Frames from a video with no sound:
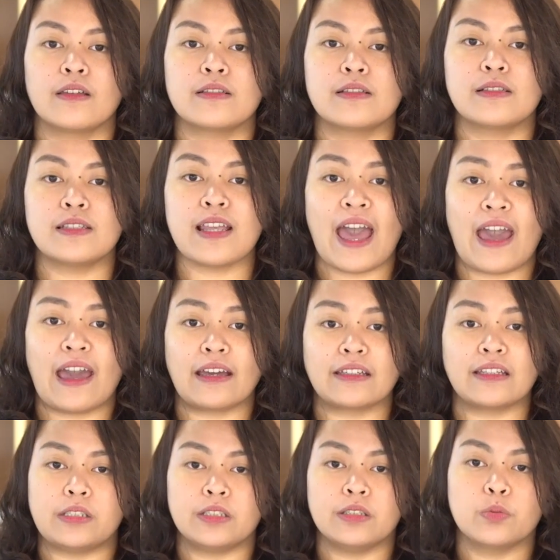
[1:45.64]

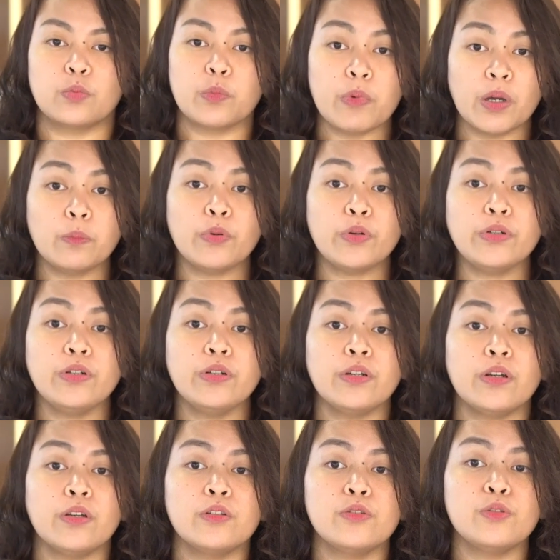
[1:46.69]
sagged.
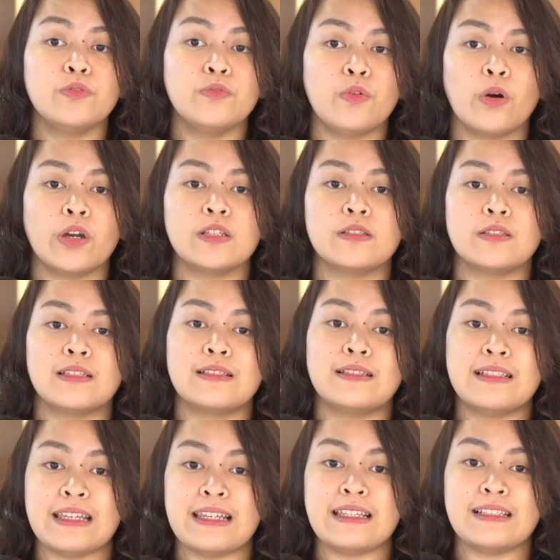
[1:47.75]
Remember to voice the
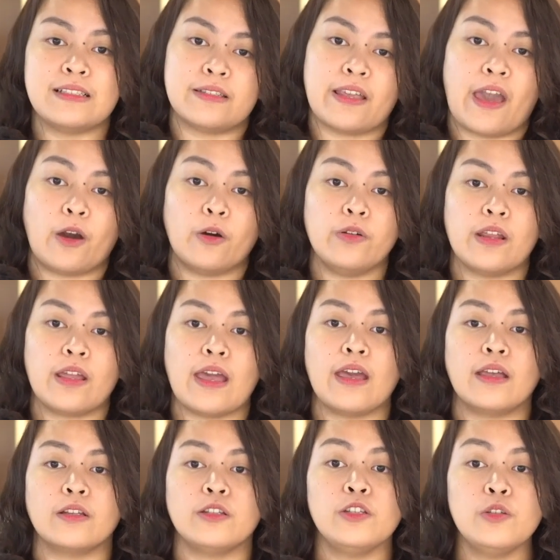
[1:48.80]
Z sound
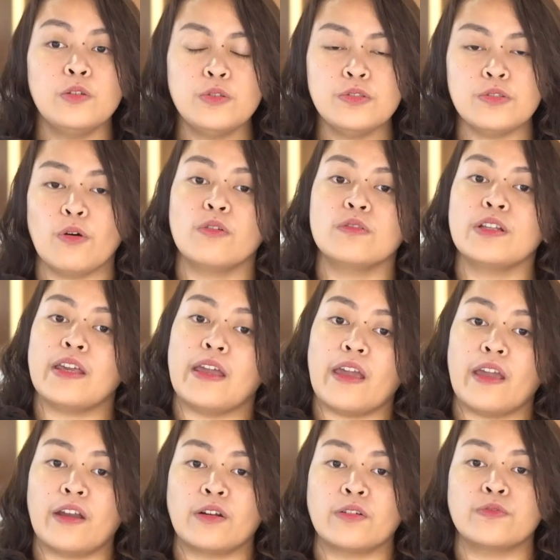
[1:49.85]
and use only
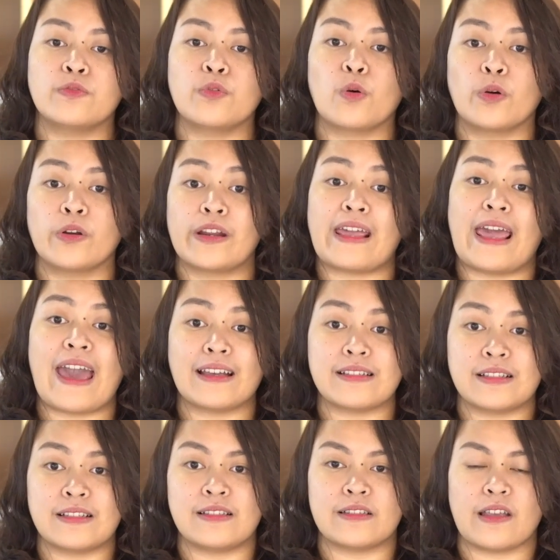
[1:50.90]
air for the
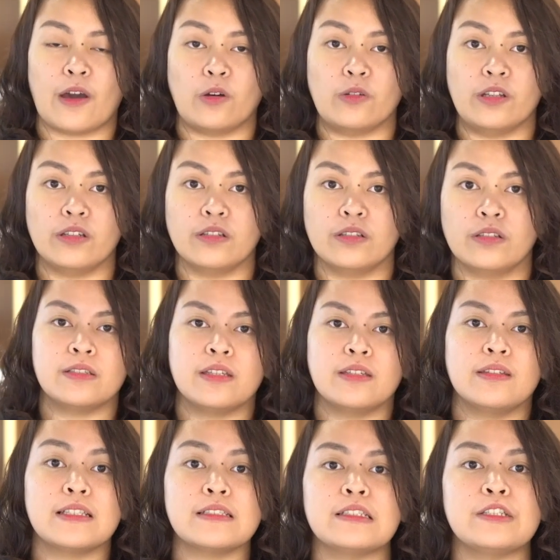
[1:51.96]
S sound.
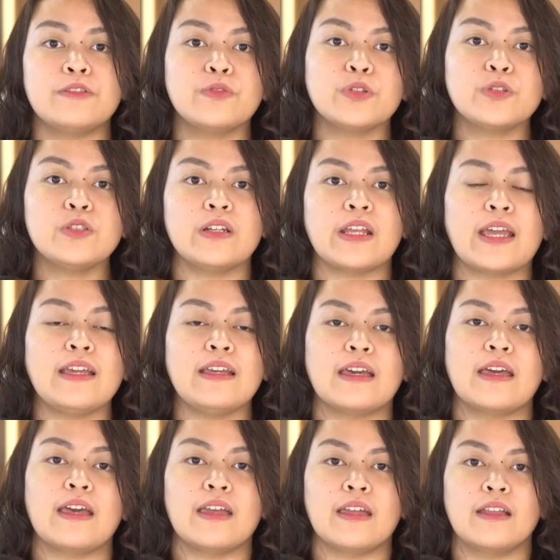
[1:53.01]
That's it for
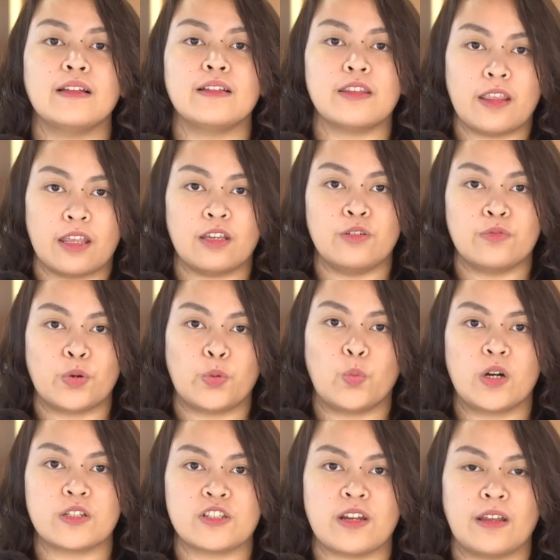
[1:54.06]
today and thank you for
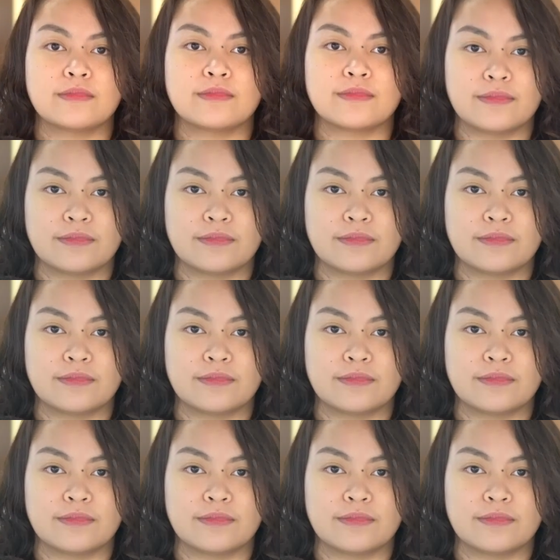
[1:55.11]
watching.